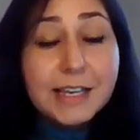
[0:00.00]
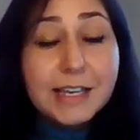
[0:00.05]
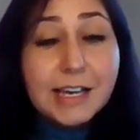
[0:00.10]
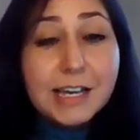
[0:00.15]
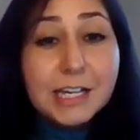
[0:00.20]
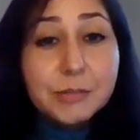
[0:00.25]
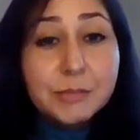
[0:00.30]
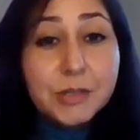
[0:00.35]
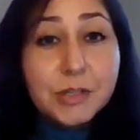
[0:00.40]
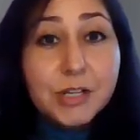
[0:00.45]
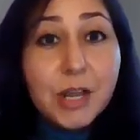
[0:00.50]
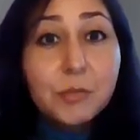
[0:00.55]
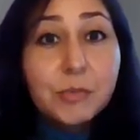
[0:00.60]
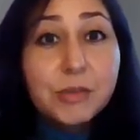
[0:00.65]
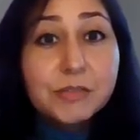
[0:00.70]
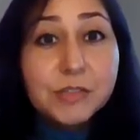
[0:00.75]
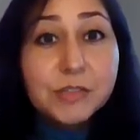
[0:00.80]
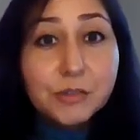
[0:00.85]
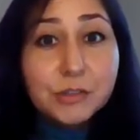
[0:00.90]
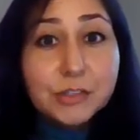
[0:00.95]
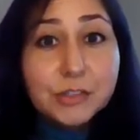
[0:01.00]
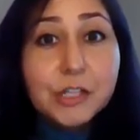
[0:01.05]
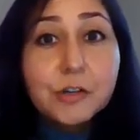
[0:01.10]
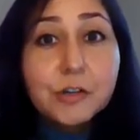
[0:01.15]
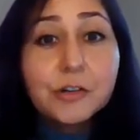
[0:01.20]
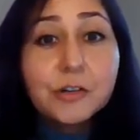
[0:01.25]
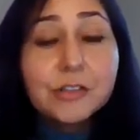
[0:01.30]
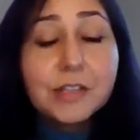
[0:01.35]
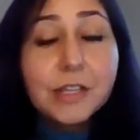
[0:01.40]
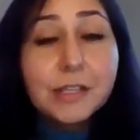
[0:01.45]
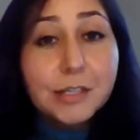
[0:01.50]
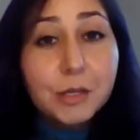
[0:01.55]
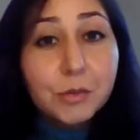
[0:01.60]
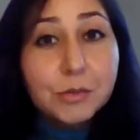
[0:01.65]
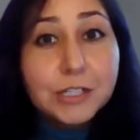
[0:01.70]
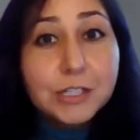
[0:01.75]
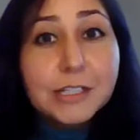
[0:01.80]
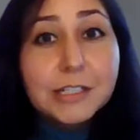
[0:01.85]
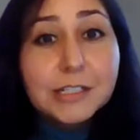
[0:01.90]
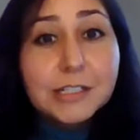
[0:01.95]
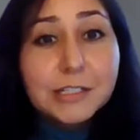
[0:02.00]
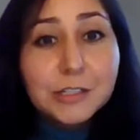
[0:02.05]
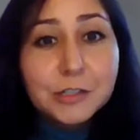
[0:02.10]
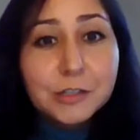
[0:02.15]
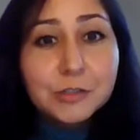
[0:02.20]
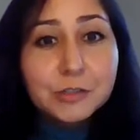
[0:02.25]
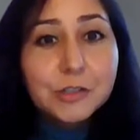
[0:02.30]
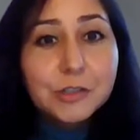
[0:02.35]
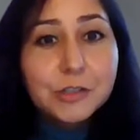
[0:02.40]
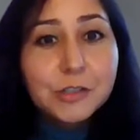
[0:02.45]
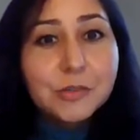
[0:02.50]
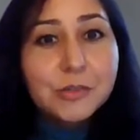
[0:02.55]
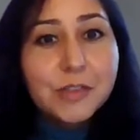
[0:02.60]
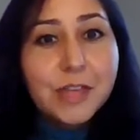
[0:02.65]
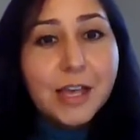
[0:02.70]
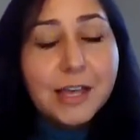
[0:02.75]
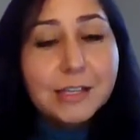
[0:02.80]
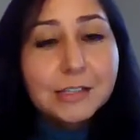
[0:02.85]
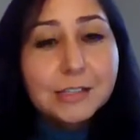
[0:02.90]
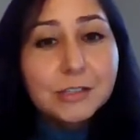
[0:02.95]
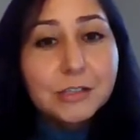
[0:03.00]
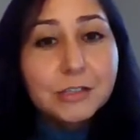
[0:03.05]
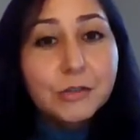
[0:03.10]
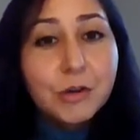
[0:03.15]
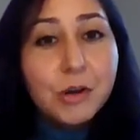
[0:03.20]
And we've certainly heard that they will continue to do that,